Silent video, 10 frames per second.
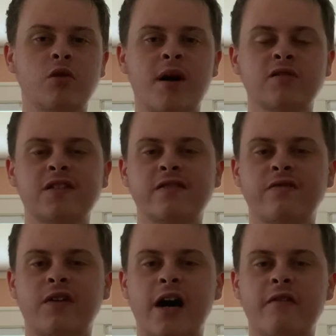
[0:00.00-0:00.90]
about season
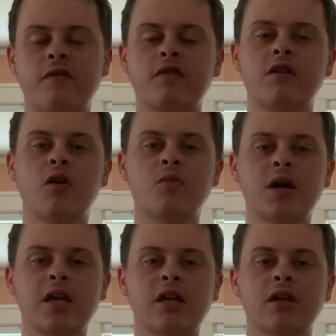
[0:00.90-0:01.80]
five,
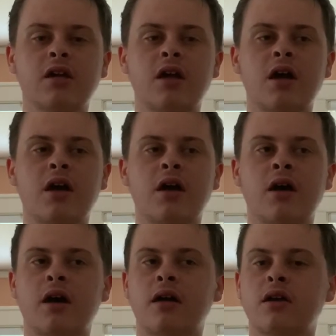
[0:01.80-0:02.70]
nobody
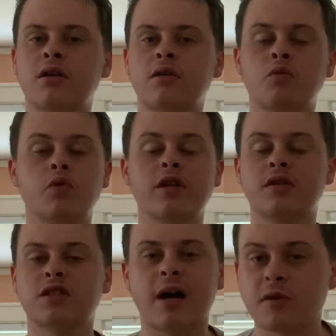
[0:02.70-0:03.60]
would
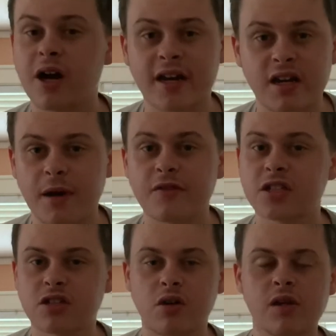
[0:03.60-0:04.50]
stop talking about the
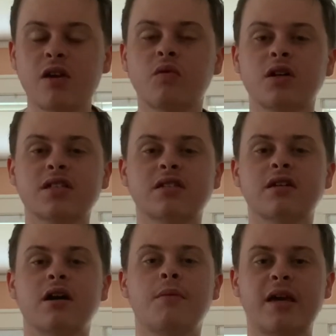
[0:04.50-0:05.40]
show. It was
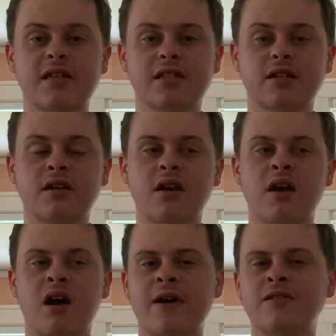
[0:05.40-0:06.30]
amazing.
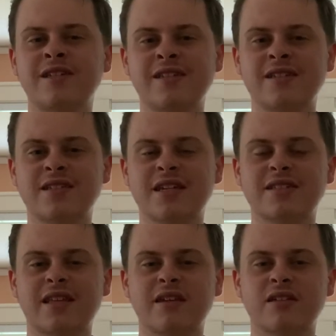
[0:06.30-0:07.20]
Around season
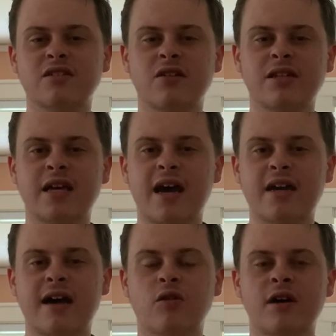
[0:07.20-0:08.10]
six, I think it started
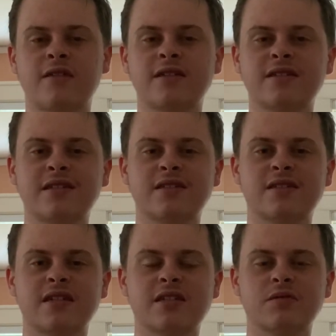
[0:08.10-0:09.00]
dying out. I think season
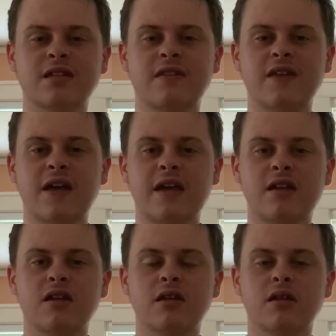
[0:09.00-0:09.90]
six was like the end,